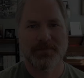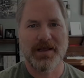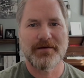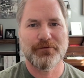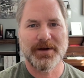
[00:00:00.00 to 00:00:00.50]

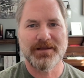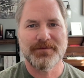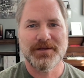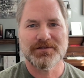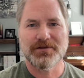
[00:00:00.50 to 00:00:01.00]
Hey
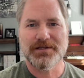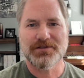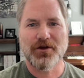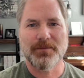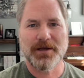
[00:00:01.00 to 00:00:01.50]
everybody, so
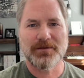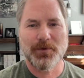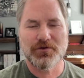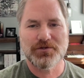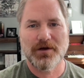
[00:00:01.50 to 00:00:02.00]
let's talk about
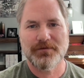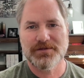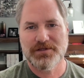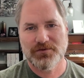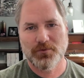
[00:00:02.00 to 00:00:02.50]
the post
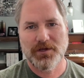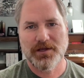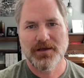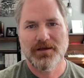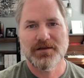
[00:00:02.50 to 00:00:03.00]
office this
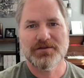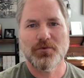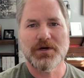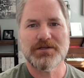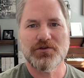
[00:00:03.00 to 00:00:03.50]
week.
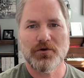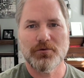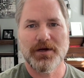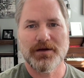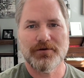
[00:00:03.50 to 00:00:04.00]
So what is
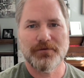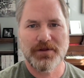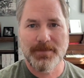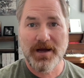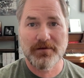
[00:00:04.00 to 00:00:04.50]
your record
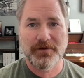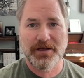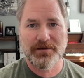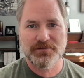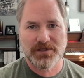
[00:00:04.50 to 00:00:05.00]
for the amount of
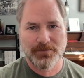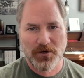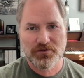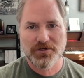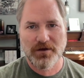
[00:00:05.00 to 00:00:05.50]
items that
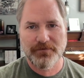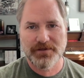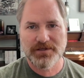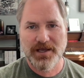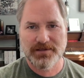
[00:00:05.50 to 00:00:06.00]
the post
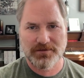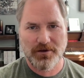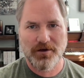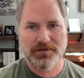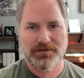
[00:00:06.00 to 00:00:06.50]
office has
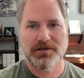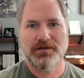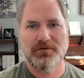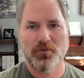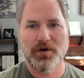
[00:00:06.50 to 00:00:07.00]
lost
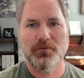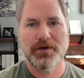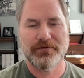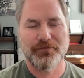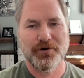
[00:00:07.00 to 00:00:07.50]
in
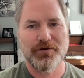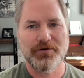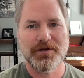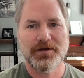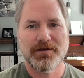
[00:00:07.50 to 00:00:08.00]
1 week for
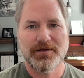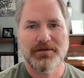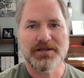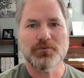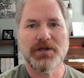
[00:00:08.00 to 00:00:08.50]
you?
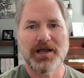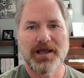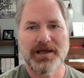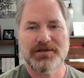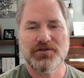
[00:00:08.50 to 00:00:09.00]
This week
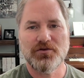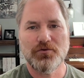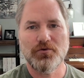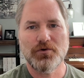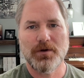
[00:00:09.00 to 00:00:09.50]
I had
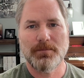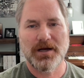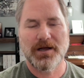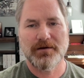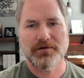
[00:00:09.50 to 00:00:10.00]
2
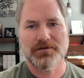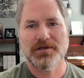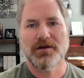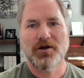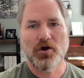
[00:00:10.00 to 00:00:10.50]

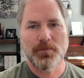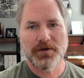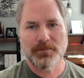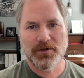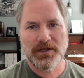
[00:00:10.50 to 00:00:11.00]
buyers
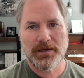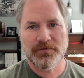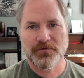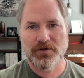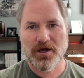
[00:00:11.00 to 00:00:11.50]
open up
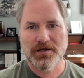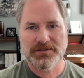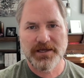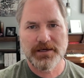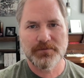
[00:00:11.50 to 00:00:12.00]
claims for
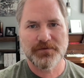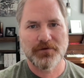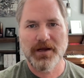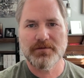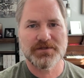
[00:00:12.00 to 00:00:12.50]
lost items,
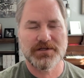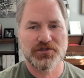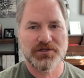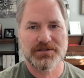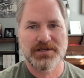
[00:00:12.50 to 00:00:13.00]
for items
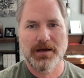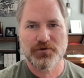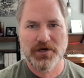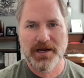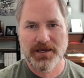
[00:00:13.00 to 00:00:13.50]
that just
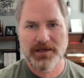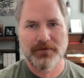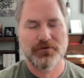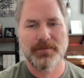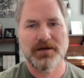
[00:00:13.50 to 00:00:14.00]
stopped
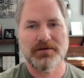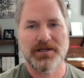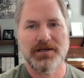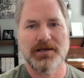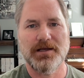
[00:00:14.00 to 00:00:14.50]
tracking after about
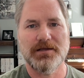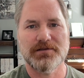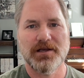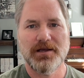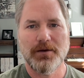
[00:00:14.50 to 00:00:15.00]
10
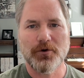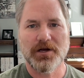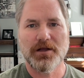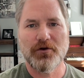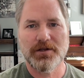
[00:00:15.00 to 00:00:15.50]
days.
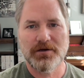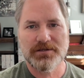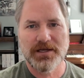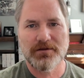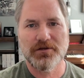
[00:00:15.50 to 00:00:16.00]
We're going to go in there
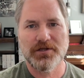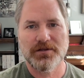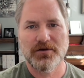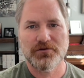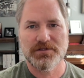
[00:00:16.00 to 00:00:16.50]
and take a look
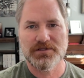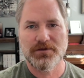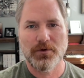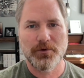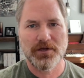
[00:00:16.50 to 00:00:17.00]
at those and
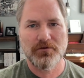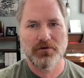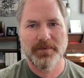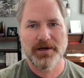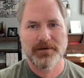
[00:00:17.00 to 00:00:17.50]
see what we can
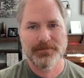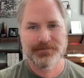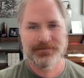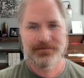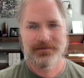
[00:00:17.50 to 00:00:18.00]
do about it.
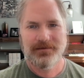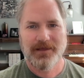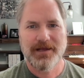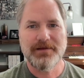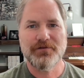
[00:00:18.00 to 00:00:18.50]

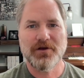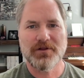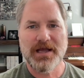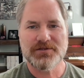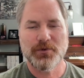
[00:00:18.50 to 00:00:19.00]
And even
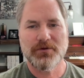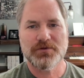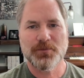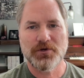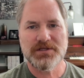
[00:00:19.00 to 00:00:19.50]
though last week
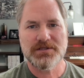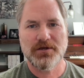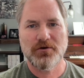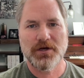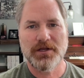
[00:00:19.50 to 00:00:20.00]
was pretty
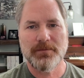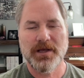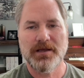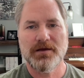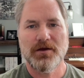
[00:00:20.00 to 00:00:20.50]
slow on
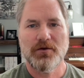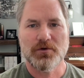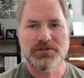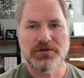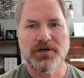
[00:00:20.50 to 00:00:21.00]
eBay,
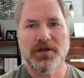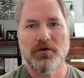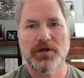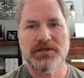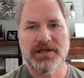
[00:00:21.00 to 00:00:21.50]
we're still going to
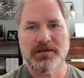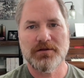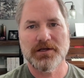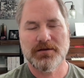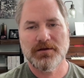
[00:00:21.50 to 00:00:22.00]
go in, take a
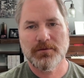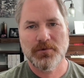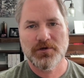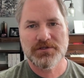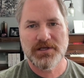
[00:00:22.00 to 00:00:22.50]
look at the
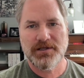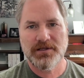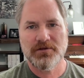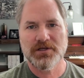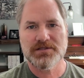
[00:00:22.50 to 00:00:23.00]
numbers, and
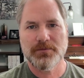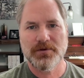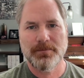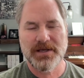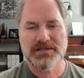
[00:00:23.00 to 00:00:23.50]
then look at some
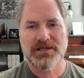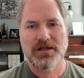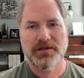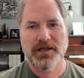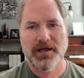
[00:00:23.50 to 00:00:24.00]
of the
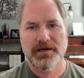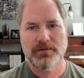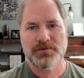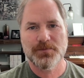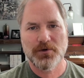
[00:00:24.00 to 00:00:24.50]
best-selling
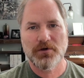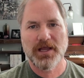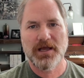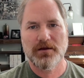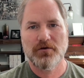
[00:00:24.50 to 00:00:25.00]
items per
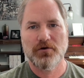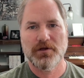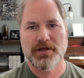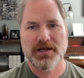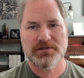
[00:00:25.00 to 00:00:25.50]

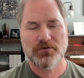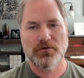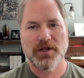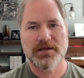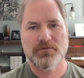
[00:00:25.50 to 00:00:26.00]
category that I
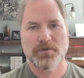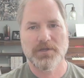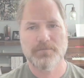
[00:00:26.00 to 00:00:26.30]
sold last week.